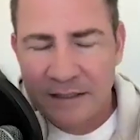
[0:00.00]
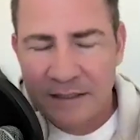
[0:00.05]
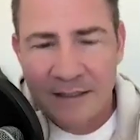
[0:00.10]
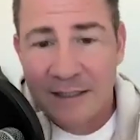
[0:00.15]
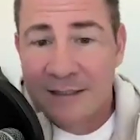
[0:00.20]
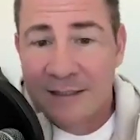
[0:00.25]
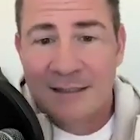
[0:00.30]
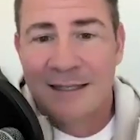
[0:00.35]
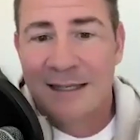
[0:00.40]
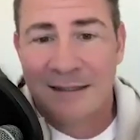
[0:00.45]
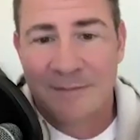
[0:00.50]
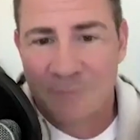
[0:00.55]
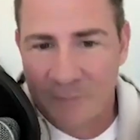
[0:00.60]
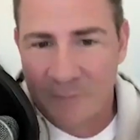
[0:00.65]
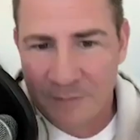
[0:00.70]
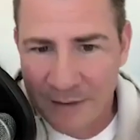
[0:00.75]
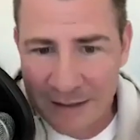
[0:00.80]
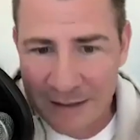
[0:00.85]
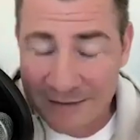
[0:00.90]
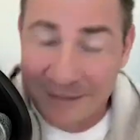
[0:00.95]
it's,
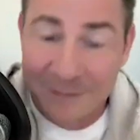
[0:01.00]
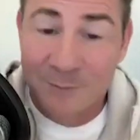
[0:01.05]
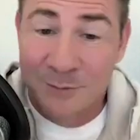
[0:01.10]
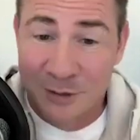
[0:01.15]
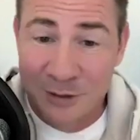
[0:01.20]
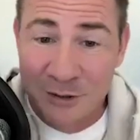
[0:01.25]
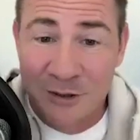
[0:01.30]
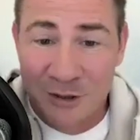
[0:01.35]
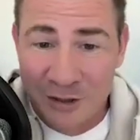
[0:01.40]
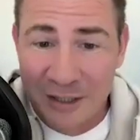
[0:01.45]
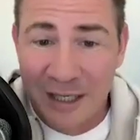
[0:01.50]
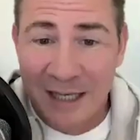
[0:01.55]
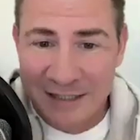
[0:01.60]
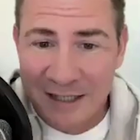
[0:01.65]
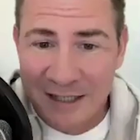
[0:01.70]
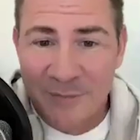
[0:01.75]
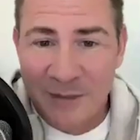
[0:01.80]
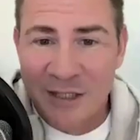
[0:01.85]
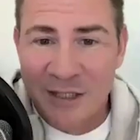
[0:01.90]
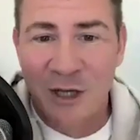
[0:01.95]
it's right.
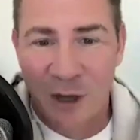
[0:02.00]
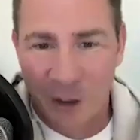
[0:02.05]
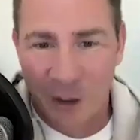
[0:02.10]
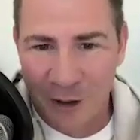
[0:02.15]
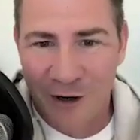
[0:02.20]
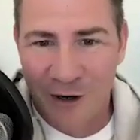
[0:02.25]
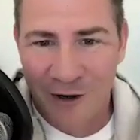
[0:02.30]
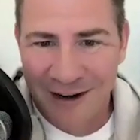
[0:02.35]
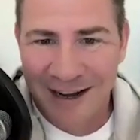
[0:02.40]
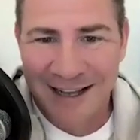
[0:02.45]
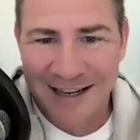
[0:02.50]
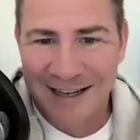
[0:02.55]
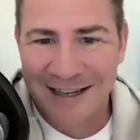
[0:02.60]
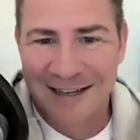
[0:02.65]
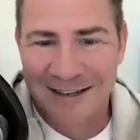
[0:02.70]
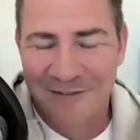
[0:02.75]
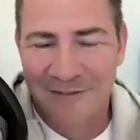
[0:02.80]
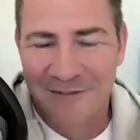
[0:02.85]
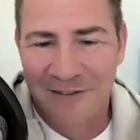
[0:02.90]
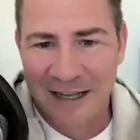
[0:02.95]
as I've been younger, I
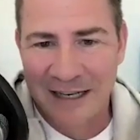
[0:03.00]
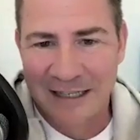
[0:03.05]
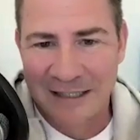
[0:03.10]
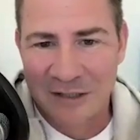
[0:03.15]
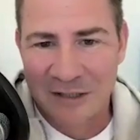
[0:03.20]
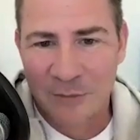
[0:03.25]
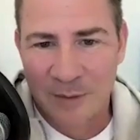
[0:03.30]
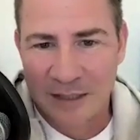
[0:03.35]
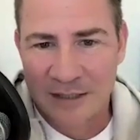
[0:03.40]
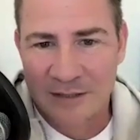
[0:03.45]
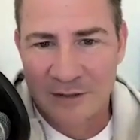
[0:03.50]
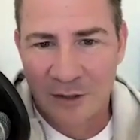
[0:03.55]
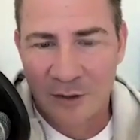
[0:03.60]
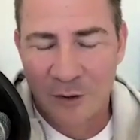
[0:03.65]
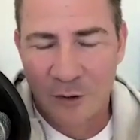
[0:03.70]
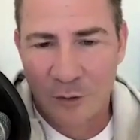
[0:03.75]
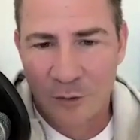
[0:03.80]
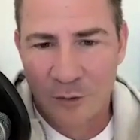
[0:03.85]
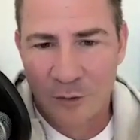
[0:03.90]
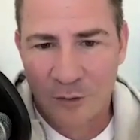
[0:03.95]
didn't find it to be
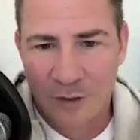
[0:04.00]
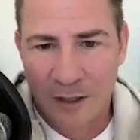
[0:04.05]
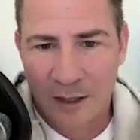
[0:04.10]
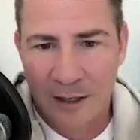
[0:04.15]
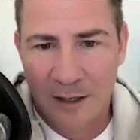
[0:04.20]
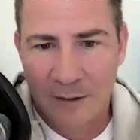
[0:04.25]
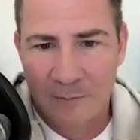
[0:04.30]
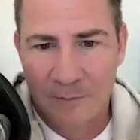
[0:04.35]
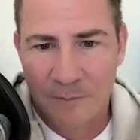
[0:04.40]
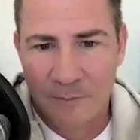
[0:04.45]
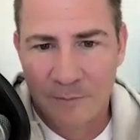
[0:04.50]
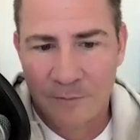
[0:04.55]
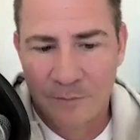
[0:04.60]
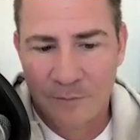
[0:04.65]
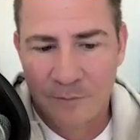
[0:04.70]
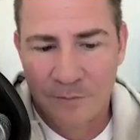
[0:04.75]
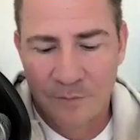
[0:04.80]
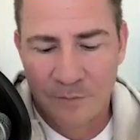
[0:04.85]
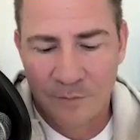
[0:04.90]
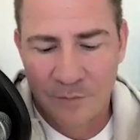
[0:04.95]
so. Um,
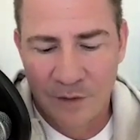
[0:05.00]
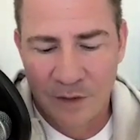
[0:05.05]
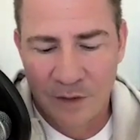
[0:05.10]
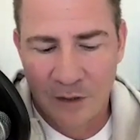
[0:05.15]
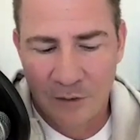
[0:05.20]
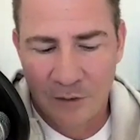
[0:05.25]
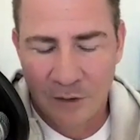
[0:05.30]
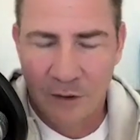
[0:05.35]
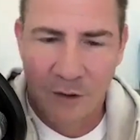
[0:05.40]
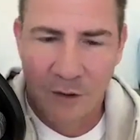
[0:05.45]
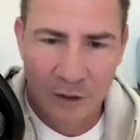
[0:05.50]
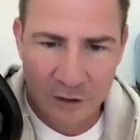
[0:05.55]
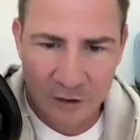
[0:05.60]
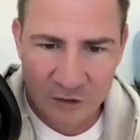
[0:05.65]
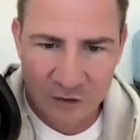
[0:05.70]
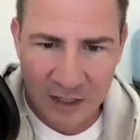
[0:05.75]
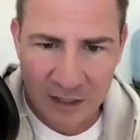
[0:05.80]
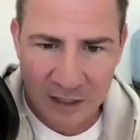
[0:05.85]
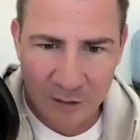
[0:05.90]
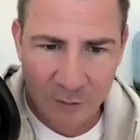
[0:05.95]
you know, you're on
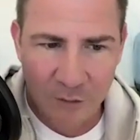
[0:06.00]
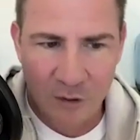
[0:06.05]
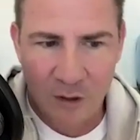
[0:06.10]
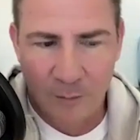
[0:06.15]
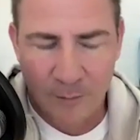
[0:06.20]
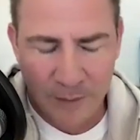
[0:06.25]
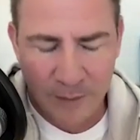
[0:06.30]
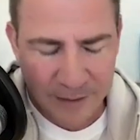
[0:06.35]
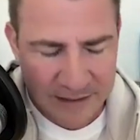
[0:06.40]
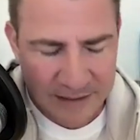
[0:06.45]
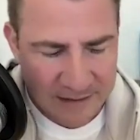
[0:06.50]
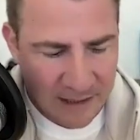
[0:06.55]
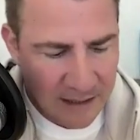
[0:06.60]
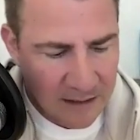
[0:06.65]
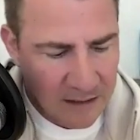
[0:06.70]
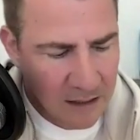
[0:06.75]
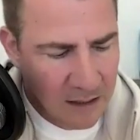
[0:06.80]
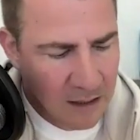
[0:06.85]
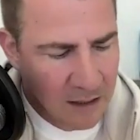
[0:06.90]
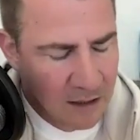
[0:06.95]
your side of the road. I'm on my
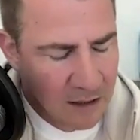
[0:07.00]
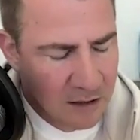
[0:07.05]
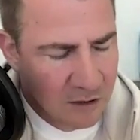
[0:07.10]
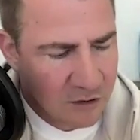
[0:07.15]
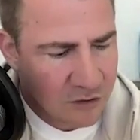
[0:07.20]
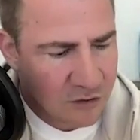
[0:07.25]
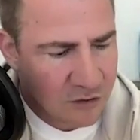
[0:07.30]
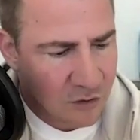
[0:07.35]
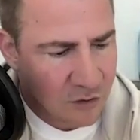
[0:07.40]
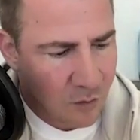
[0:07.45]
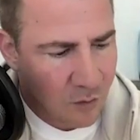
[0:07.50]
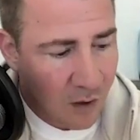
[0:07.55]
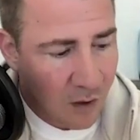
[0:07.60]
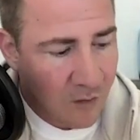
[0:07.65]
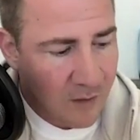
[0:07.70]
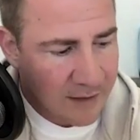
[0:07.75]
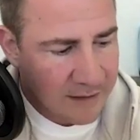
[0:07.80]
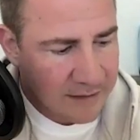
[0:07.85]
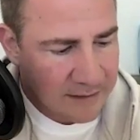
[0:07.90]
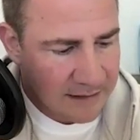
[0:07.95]
side. So
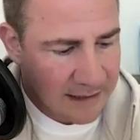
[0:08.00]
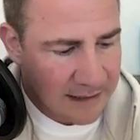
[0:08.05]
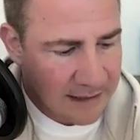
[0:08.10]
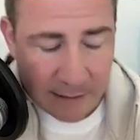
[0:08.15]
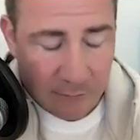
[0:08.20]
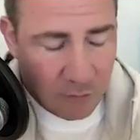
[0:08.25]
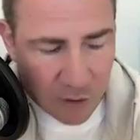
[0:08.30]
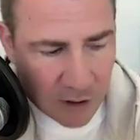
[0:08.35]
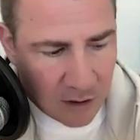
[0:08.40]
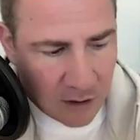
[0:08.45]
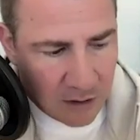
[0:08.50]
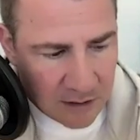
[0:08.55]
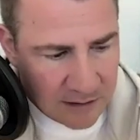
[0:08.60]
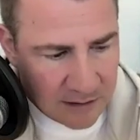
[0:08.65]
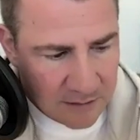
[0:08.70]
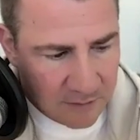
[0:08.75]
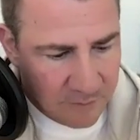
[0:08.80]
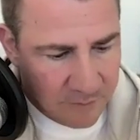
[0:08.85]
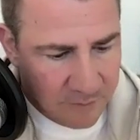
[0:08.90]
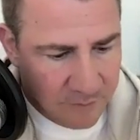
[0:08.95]
all that to say,
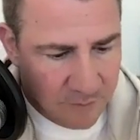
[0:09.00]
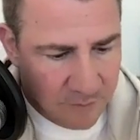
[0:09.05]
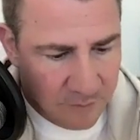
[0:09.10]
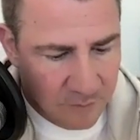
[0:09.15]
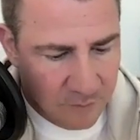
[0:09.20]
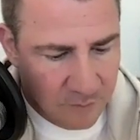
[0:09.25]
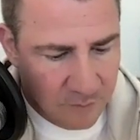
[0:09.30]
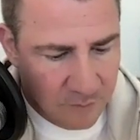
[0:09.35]
regardless of